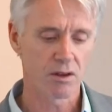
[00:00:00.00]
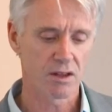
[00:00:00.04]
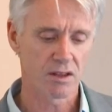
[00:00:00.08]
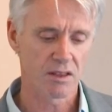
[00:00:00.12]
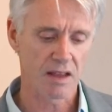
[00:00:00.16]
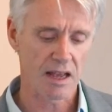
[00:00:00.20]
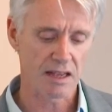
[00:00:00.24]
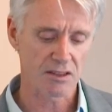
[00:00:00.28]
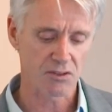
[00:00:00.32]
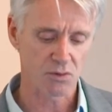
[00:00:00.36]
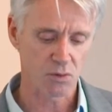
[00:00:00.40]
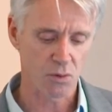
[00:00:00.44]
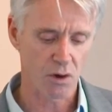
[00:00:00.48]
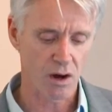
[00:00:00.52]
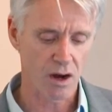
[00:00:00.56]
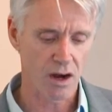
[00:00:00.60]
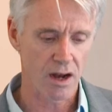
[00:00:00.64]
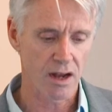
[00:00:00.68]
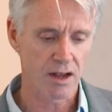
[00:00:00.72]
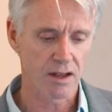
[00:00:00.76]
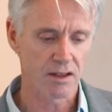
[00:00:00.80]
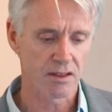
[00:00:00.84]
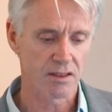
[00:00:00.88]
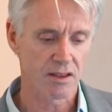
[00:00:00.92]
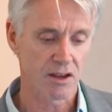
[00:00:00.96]
and that's
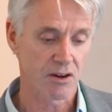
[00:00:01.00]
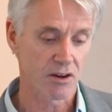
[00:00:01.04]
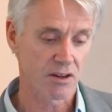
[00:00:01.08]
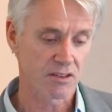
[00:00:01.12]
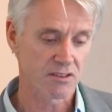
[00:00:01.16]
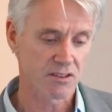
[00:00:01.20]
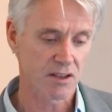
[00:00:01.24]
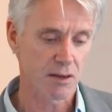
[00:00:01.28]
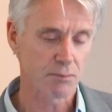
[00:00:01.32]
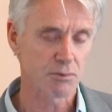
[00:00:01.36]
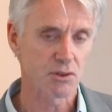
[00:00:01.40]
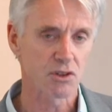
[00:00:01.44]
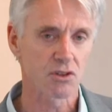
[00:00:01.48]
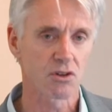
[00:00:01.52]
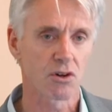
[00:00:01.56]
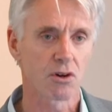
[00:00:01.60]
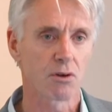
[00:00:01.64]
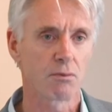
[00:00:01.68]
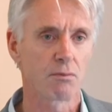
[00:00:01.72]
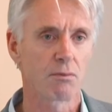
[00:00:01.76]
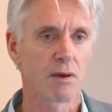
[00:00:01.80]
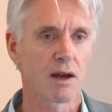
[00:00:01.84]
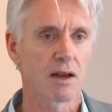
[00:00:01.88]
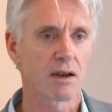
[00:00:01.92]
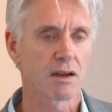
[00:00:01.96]
why they're exceptional,
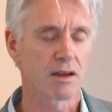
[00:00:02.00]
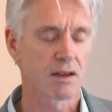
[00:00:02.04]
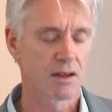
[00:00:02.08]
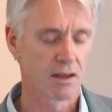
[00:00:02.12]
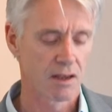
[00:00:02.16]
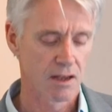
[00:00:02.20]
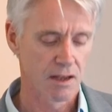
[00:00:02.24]
but